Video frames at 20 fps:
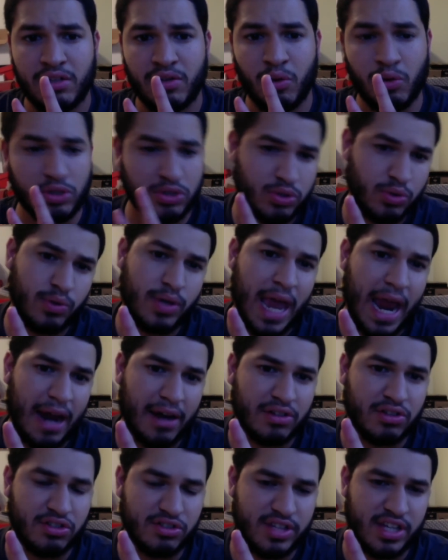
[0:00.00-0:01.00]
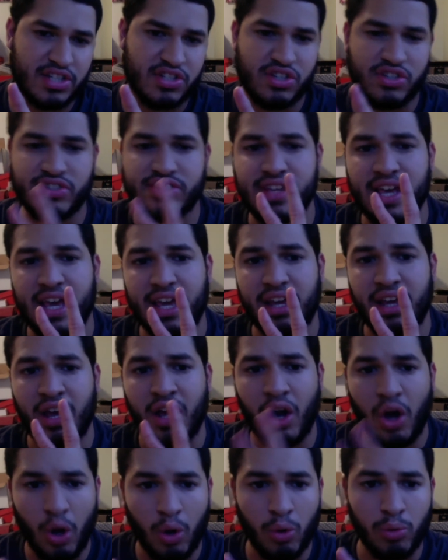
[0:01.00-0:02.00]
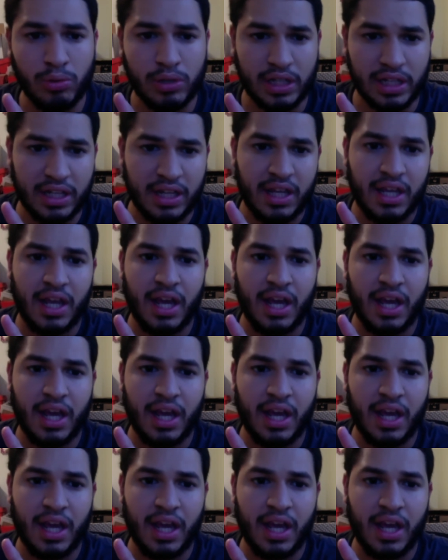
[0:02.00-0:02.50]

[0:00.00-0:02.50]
or 2 characters, I should say, only.